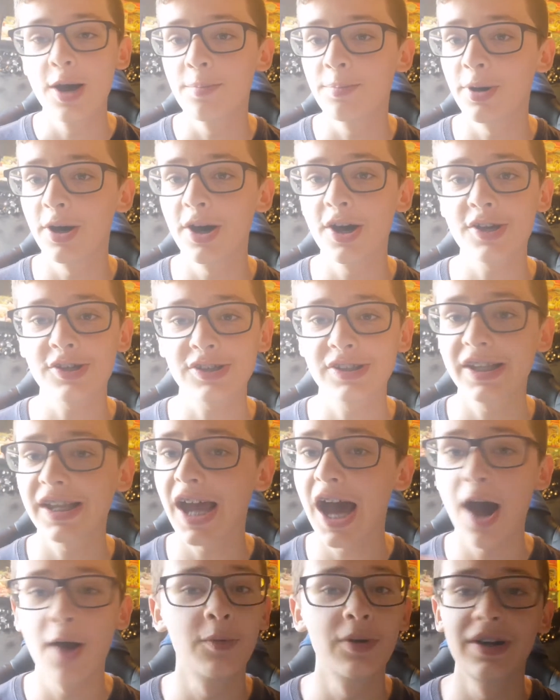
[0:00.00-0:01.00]
Personally,
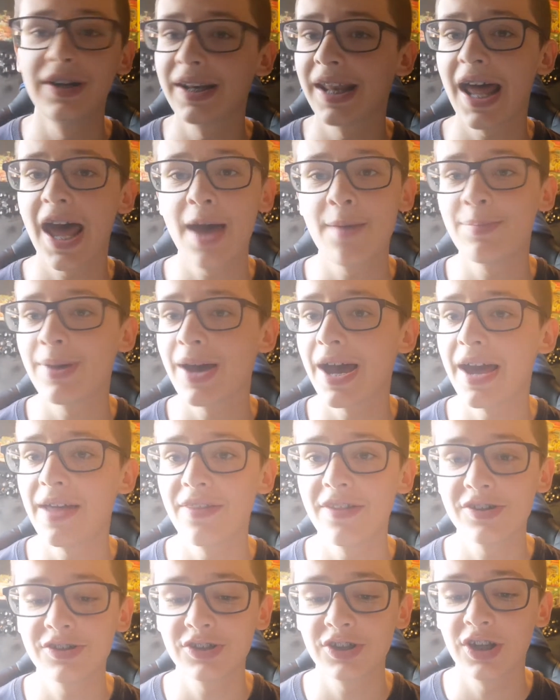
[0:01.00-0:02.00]
I wouldn't dare pay
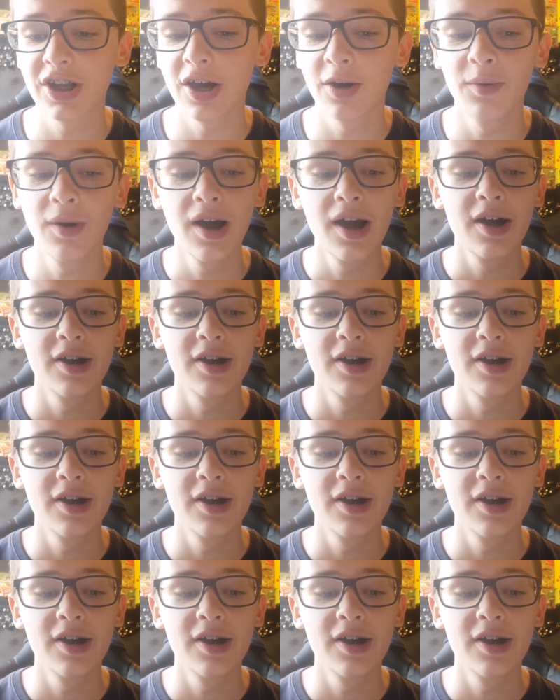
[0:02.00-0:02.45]
this, you know.